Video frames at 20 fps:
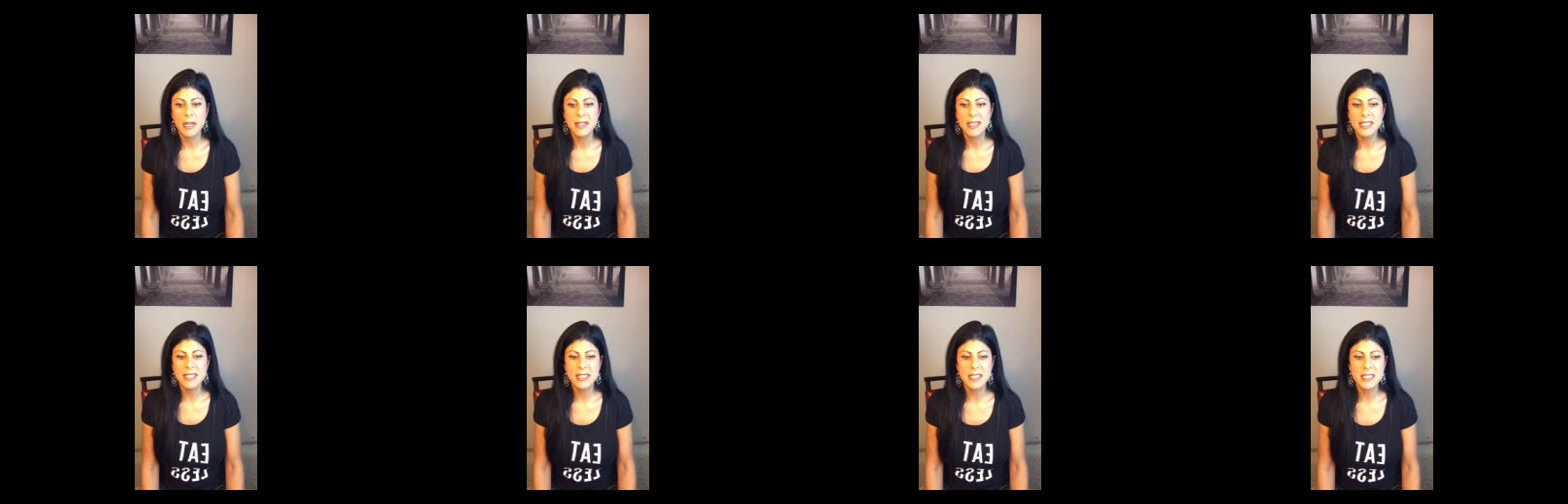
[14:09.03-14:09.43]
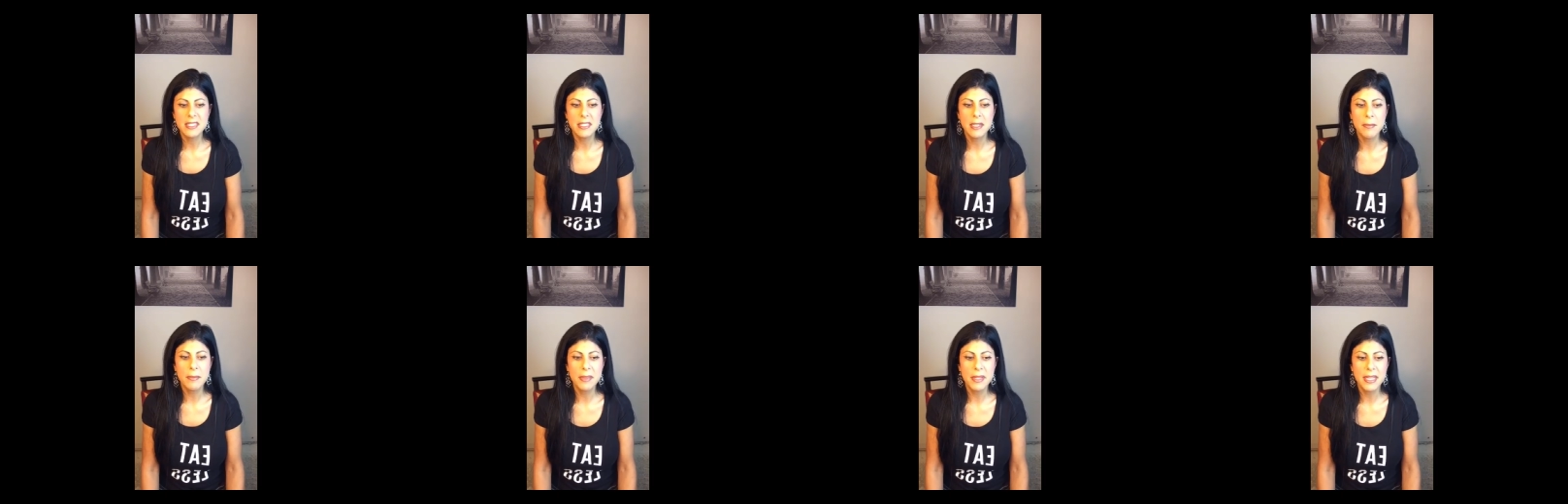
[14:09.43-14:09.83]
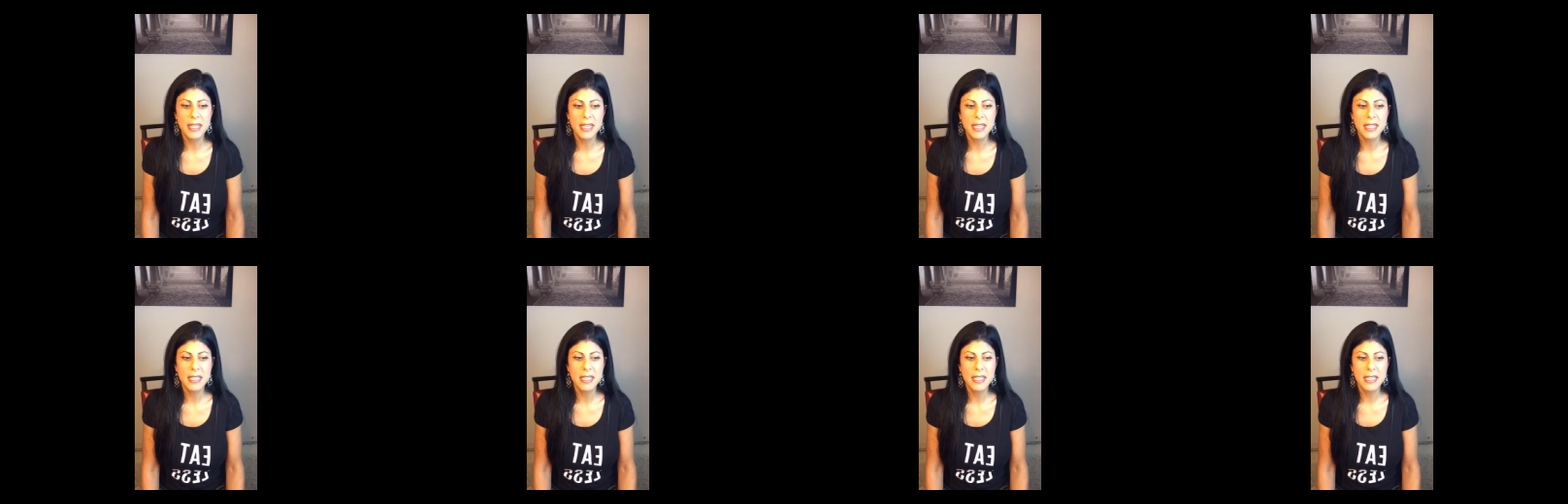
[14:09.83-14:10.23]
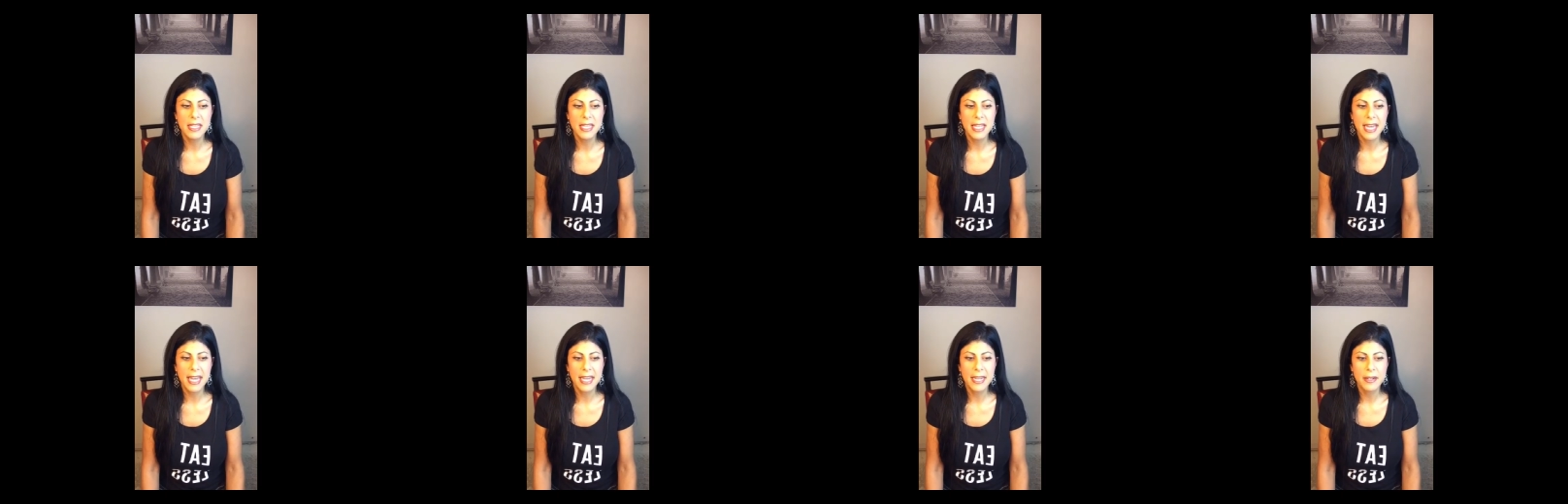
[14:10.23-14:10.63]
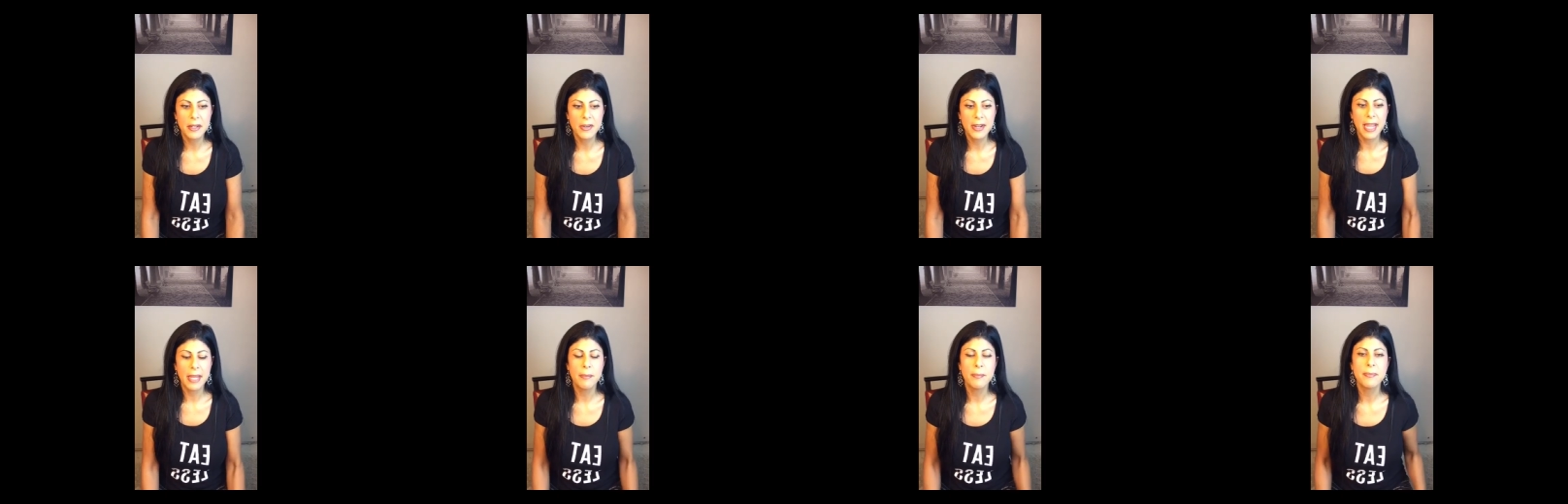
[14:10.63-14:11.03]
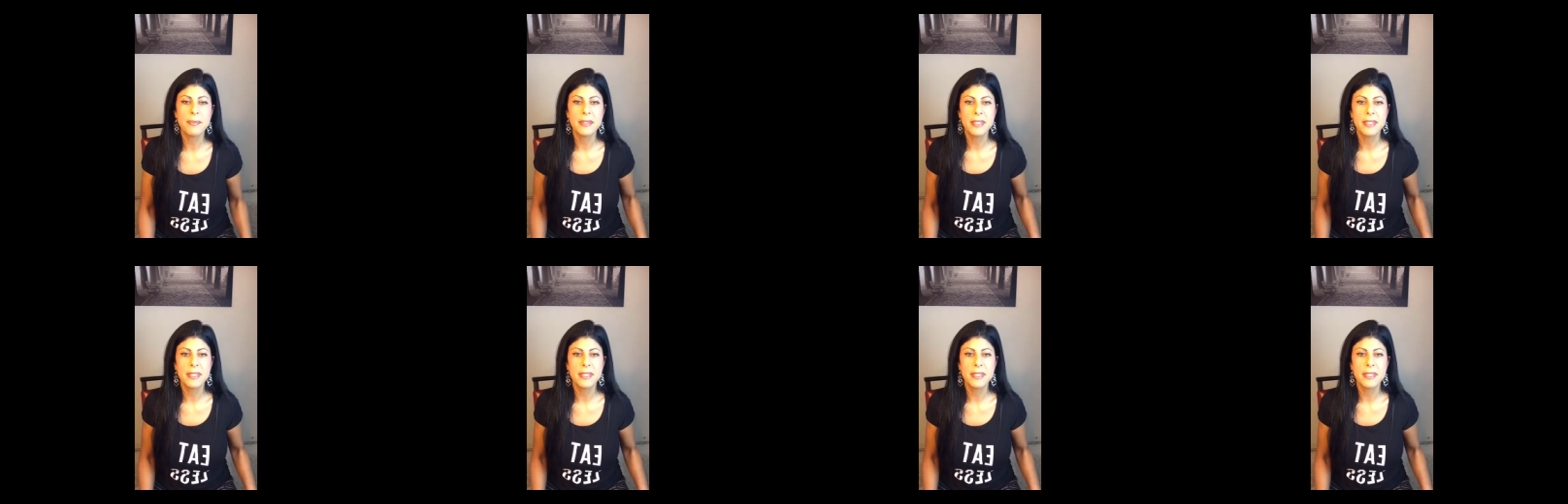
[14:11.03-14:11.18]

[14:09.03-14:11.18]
This is something that, okay,